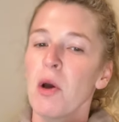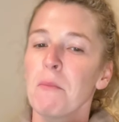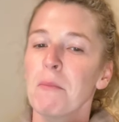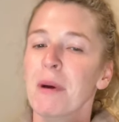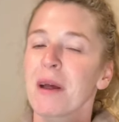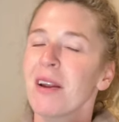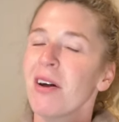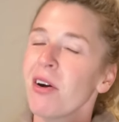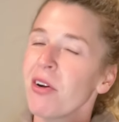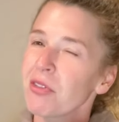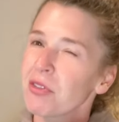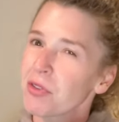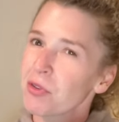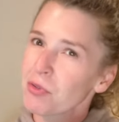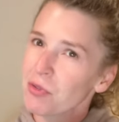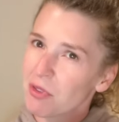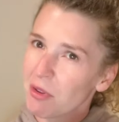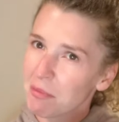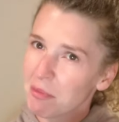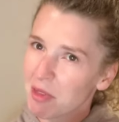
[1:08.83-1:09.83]
but also
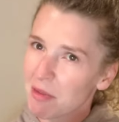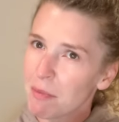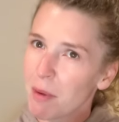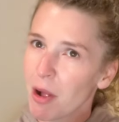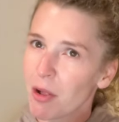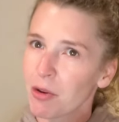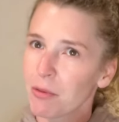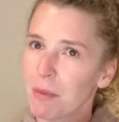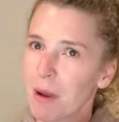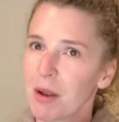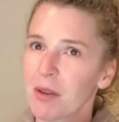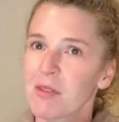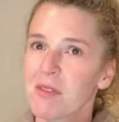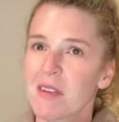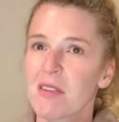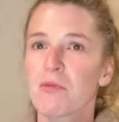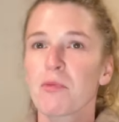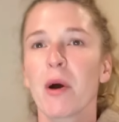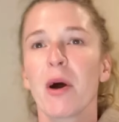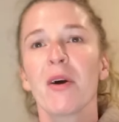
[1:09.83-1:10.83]
some smaller bottles
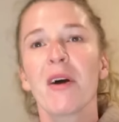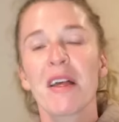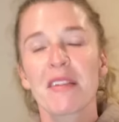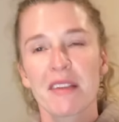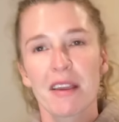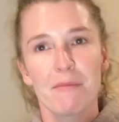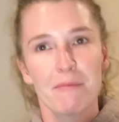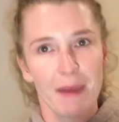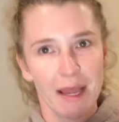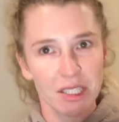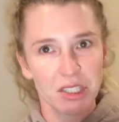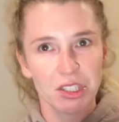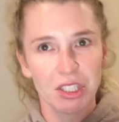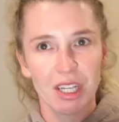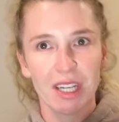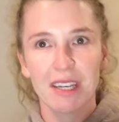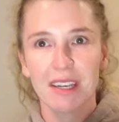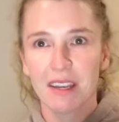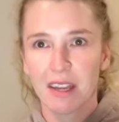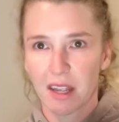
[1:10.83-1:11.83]
as well, as I
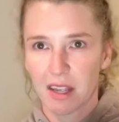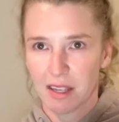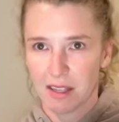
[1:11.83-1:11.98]
mentioned.